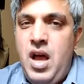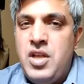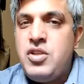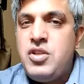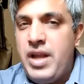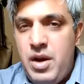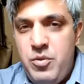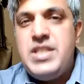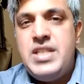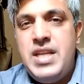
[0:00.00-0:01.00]
So again, we
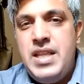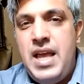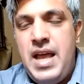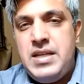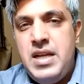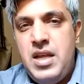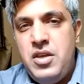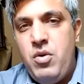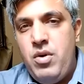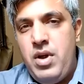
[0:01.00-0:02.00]
see that,
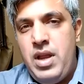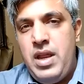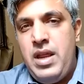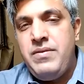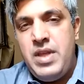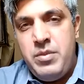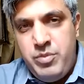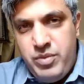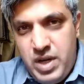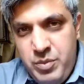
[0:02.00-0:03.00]
you know, if the
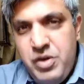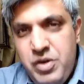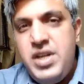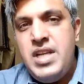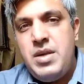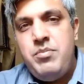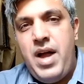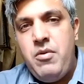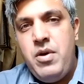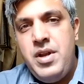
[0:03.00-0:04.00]
community is
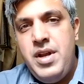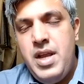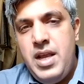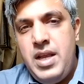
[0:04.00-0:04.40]
empowered,